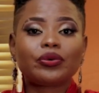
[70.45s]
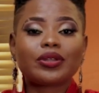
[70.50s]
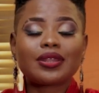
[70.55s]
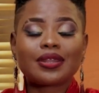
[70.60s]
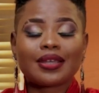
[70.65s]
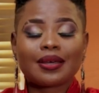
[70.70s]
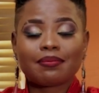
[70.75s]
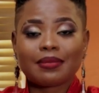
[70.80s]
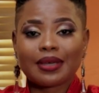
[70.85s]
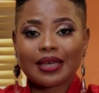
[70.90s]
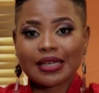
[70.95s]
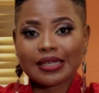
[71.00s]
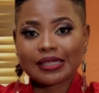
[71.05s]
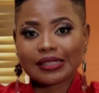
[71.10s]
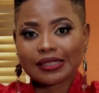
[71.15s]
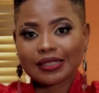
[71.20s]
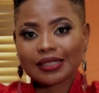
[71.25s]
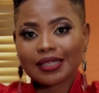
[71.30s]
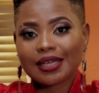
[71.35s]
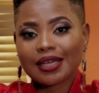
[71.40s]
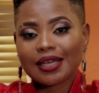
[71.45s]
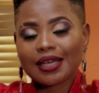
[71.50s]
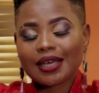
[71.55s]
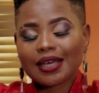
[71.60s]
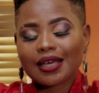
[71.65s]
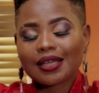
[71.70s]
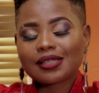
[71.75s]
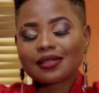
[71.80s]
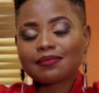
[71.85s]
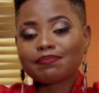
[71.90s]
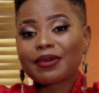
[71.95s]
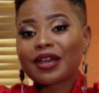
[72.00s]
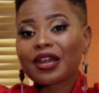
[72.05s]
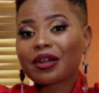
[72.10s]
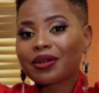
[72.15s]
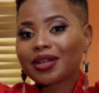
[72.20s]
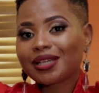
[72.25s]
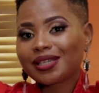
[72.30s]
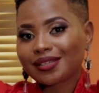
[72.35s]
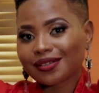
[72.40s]
with them in, it's
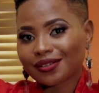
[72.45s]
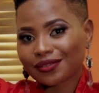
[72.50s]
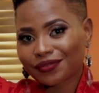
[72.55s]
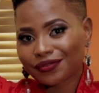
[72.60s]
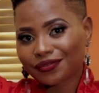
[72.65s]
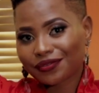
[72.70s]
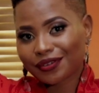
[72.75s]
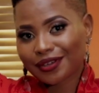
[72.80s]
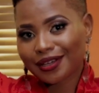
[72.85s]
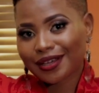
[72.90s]
imperative